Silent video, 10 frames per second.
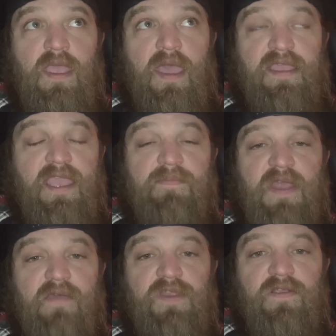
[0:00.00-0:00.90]
I came
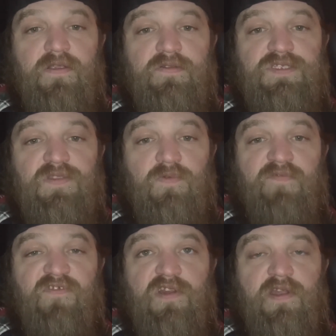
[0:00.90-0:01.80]
down here to the
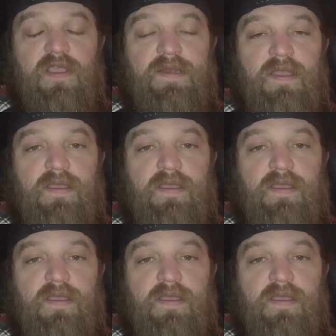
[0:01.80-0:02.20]
river tonight